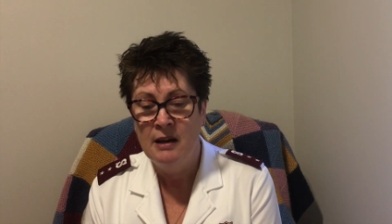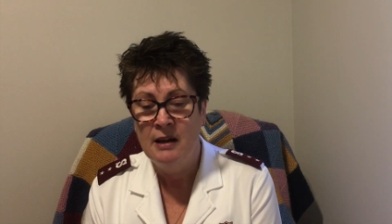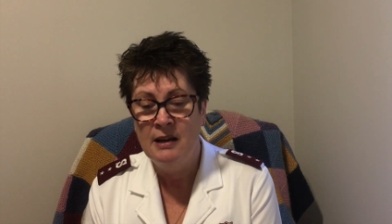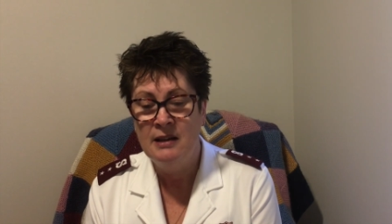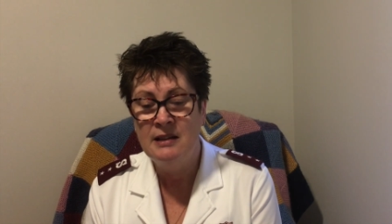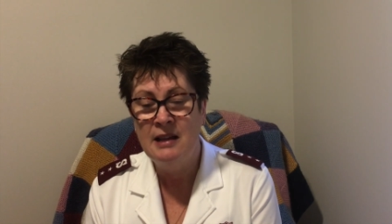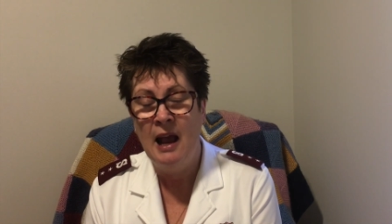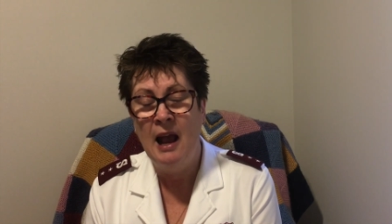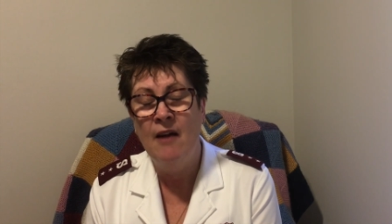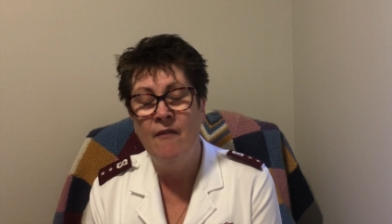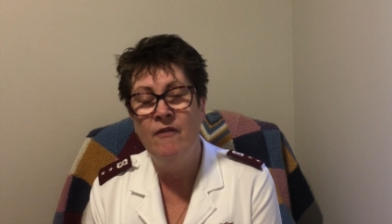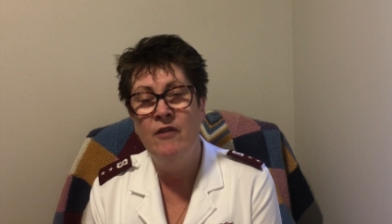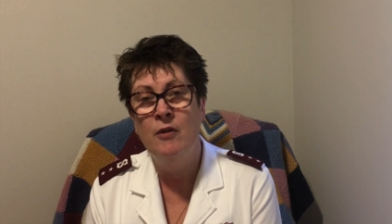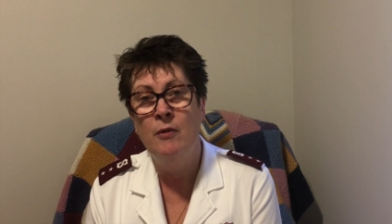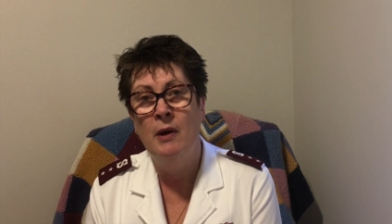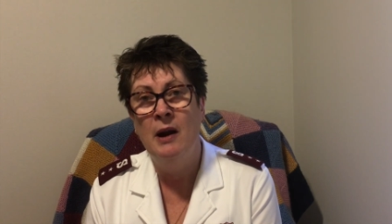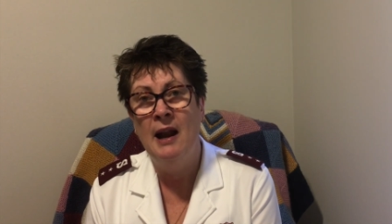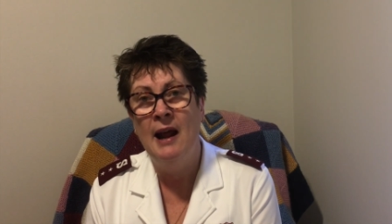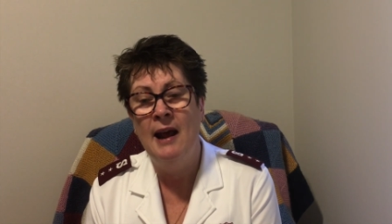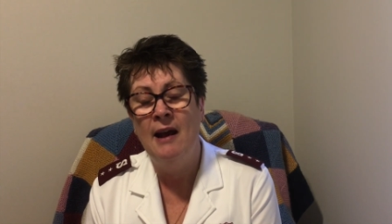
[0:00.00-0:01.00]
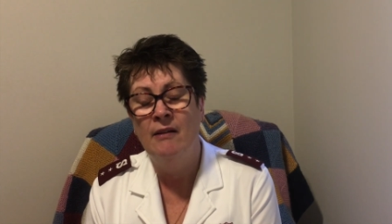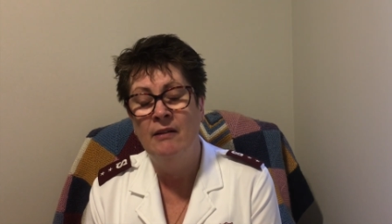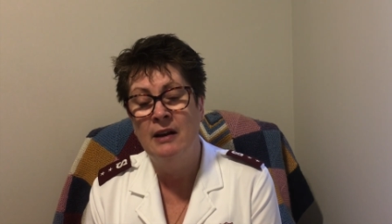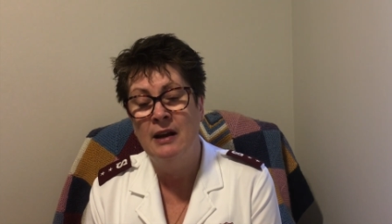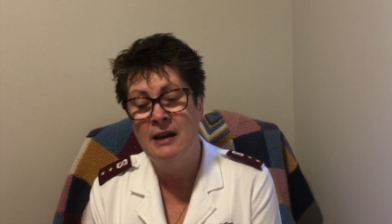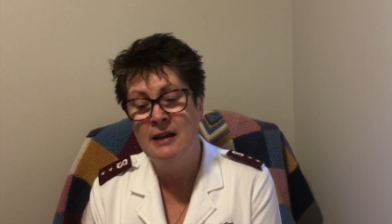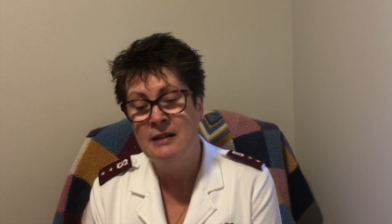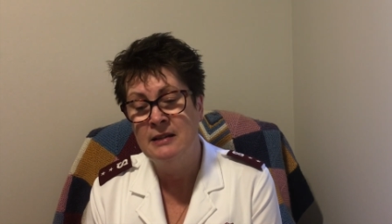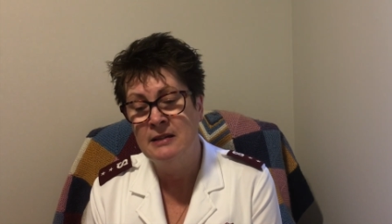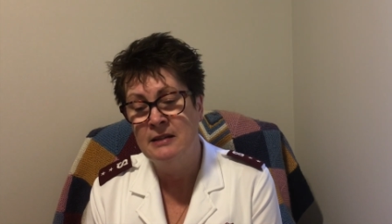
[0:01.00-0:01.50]
is Have you allowed
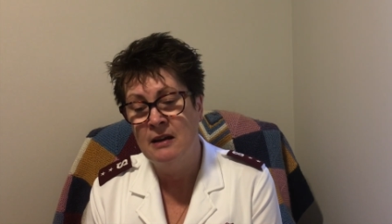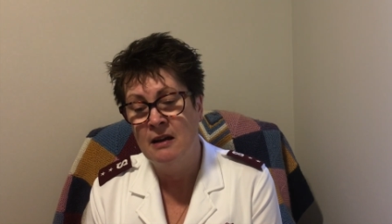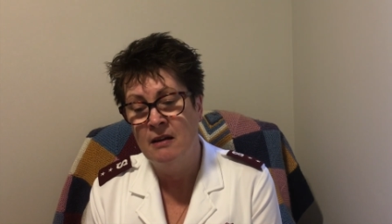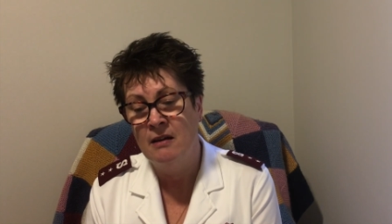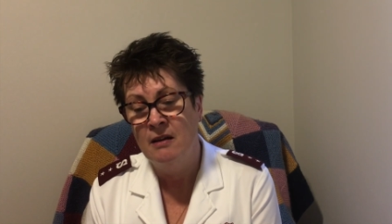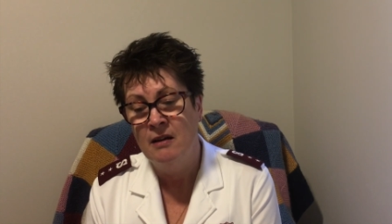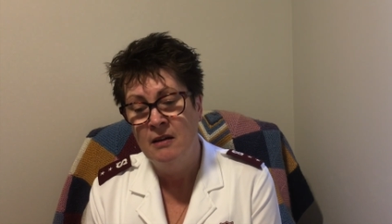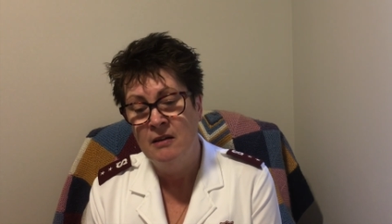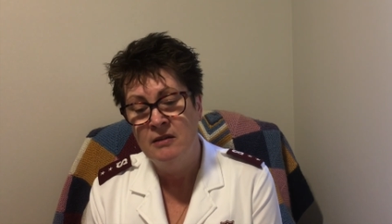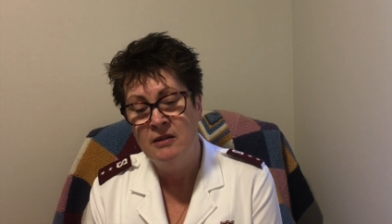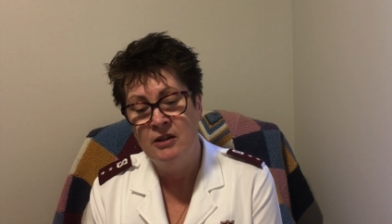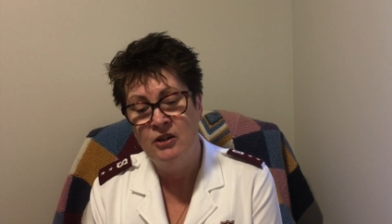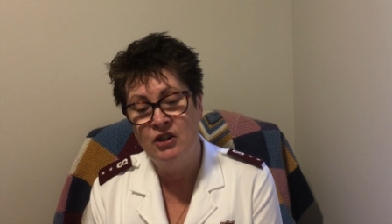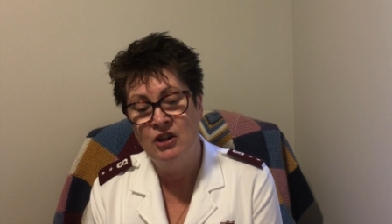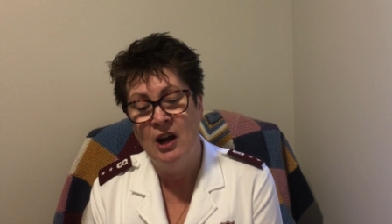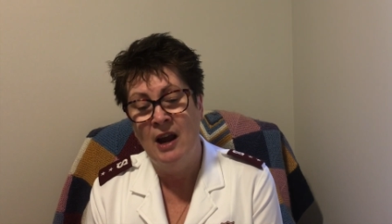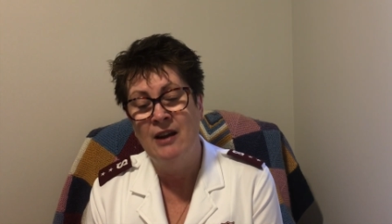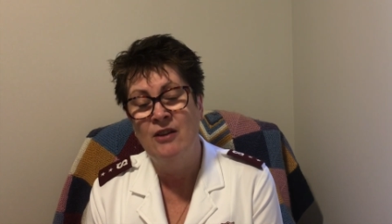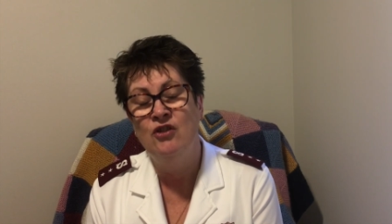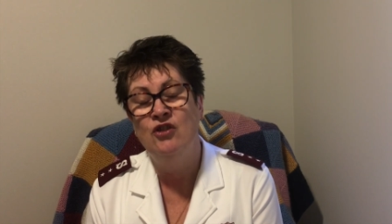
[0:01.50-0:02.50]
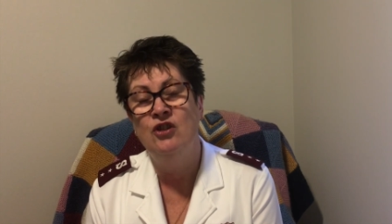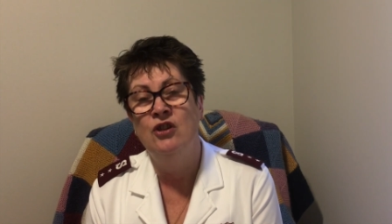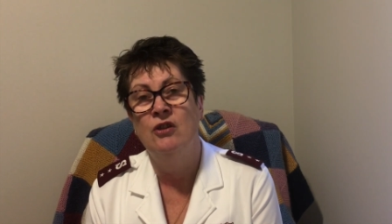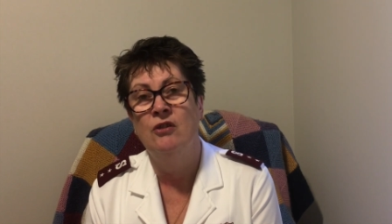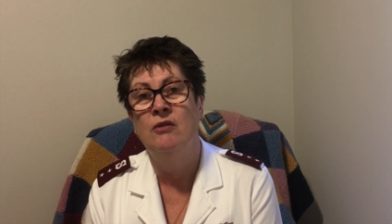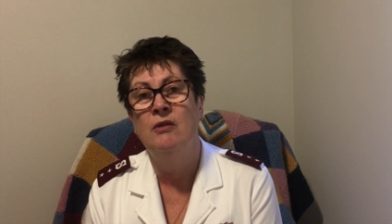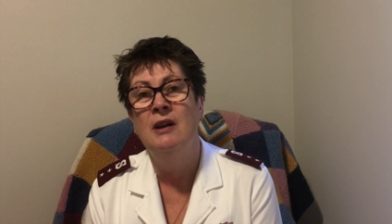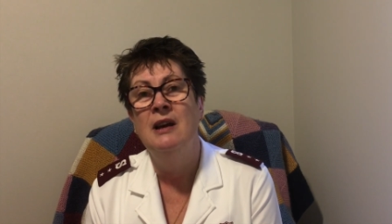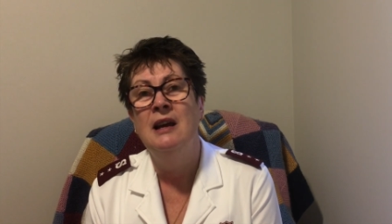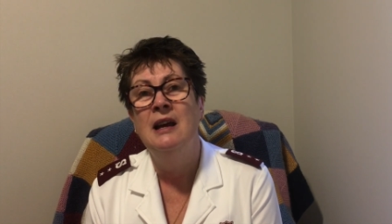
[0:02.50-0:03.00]
Easter to change
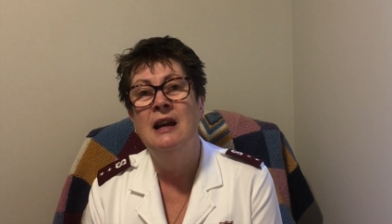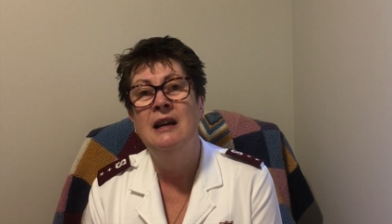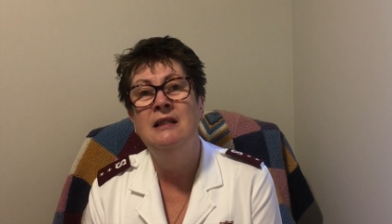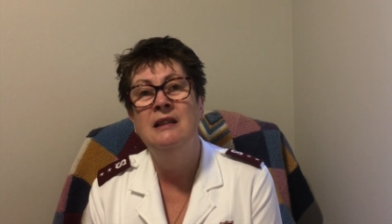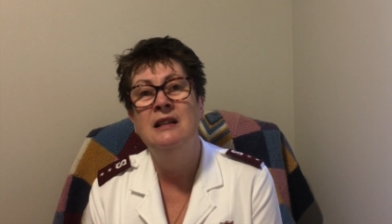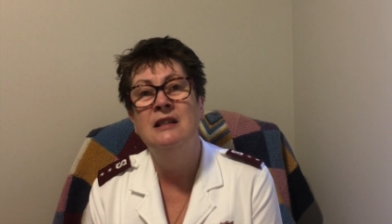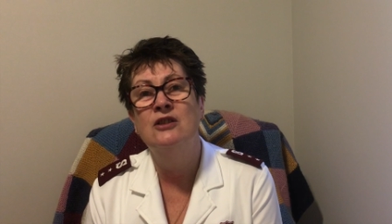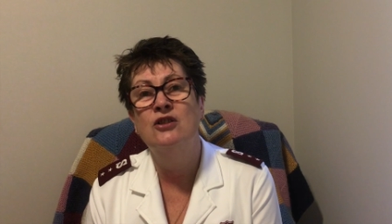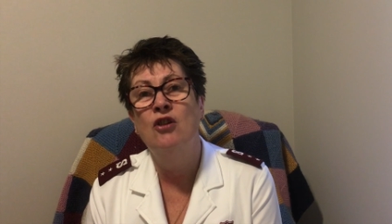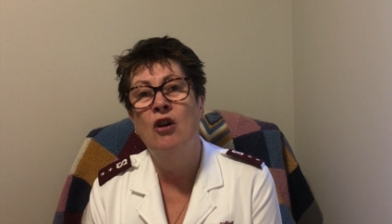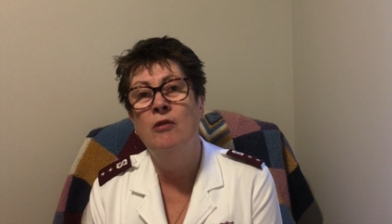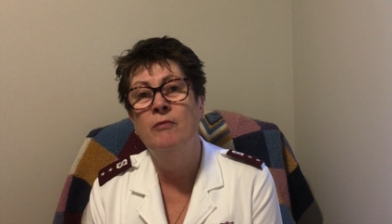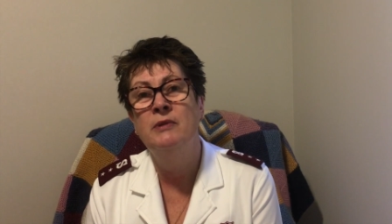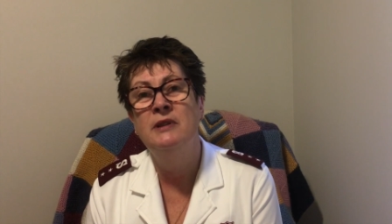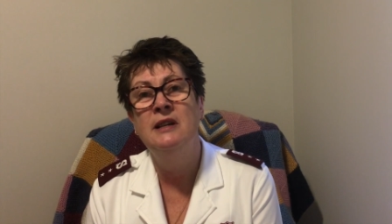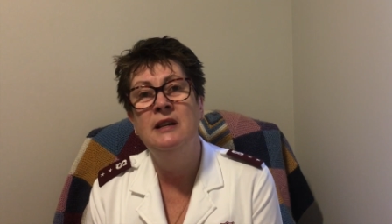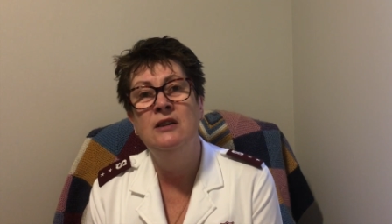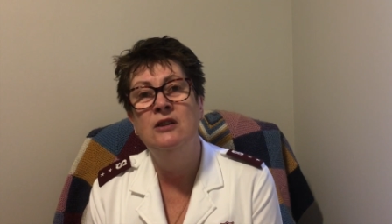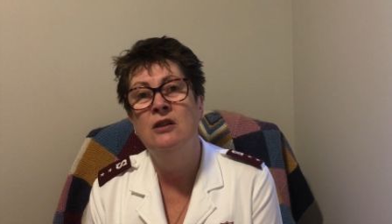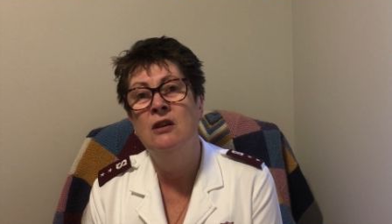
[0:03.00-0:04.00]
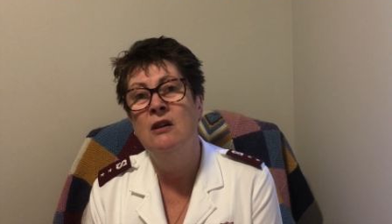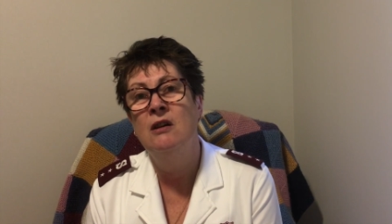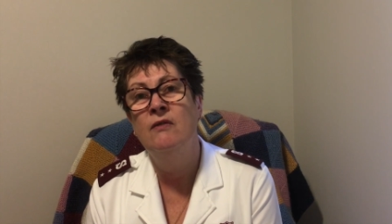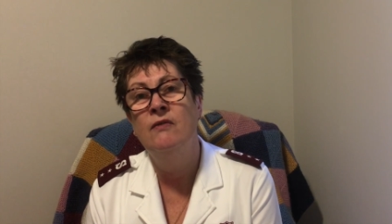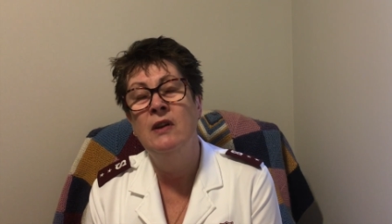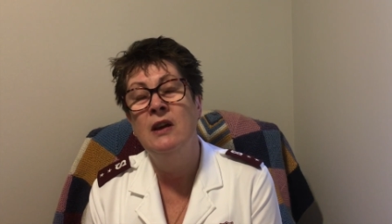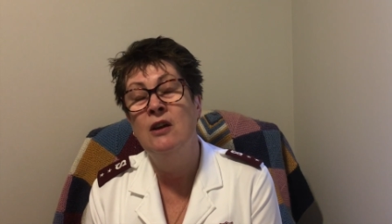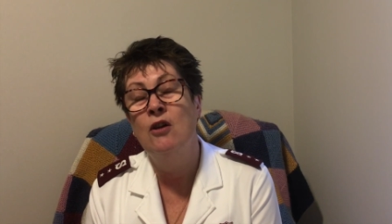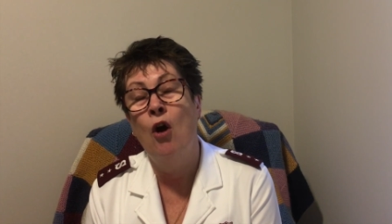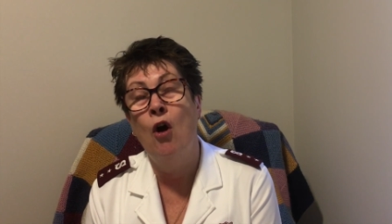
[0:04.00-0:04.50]
you in this topsy
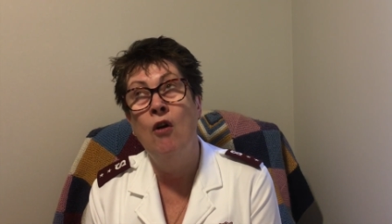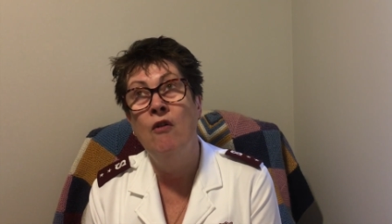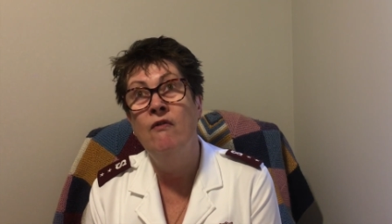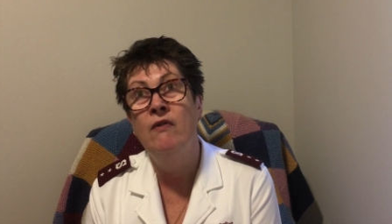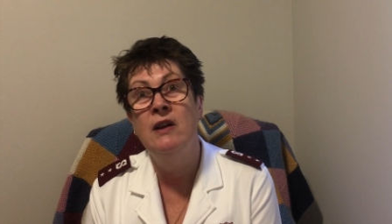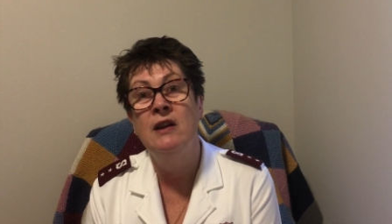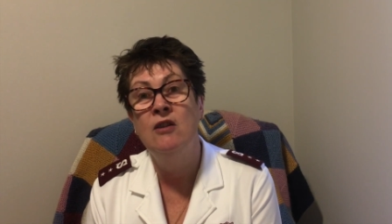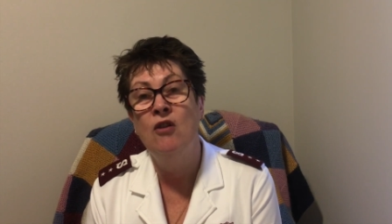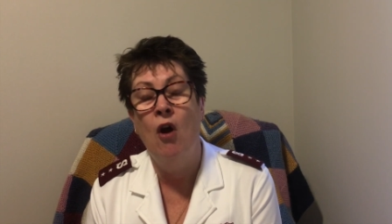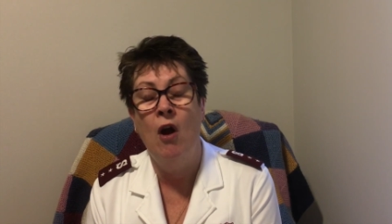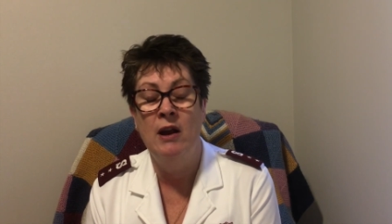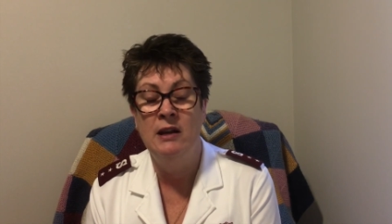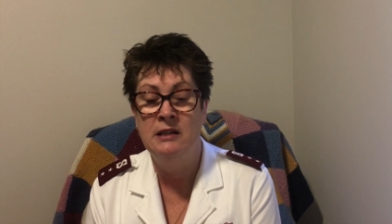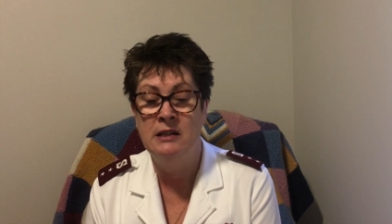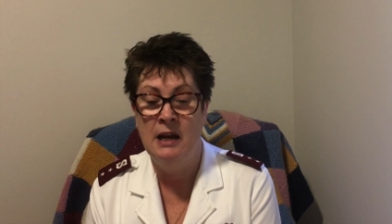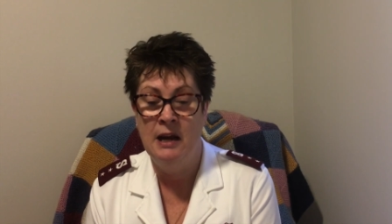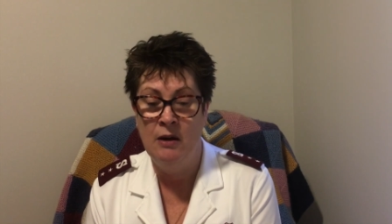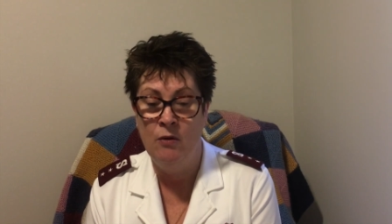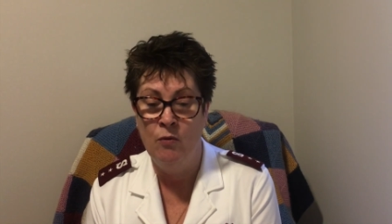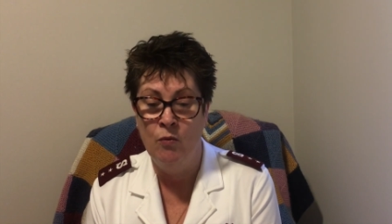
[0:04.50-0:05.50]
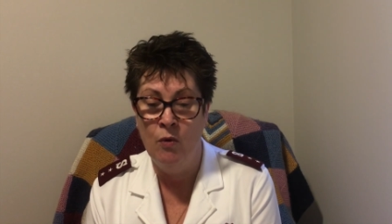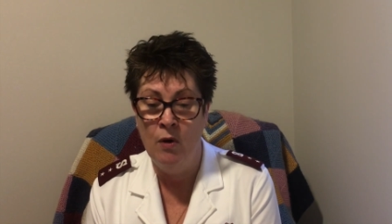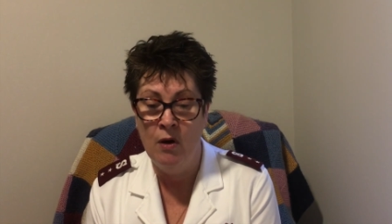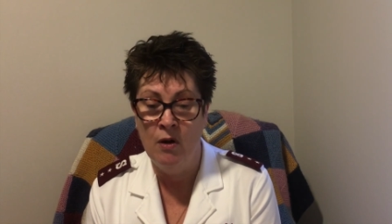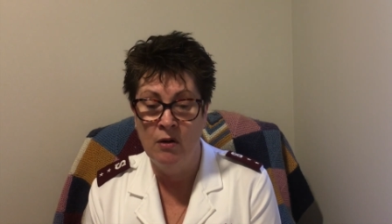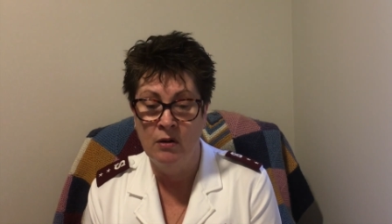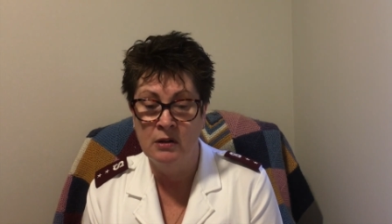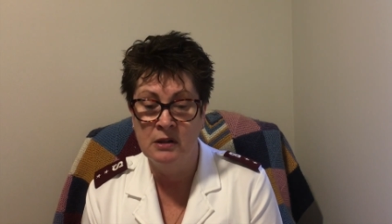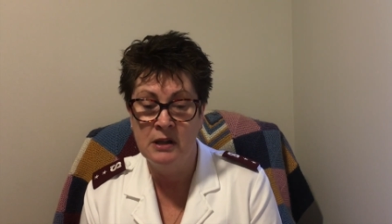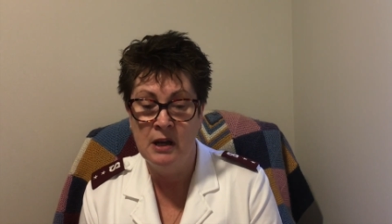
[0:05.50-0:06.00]
turvy COVID 19
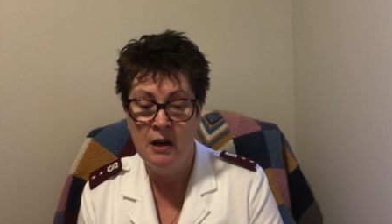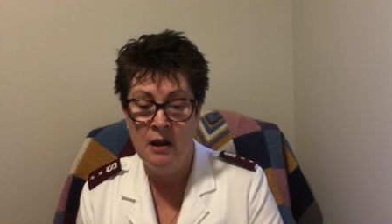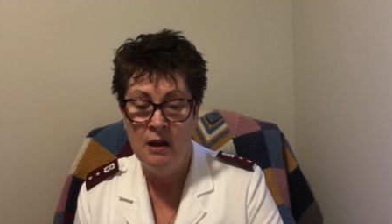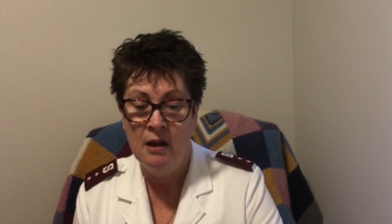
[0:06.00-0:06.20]
world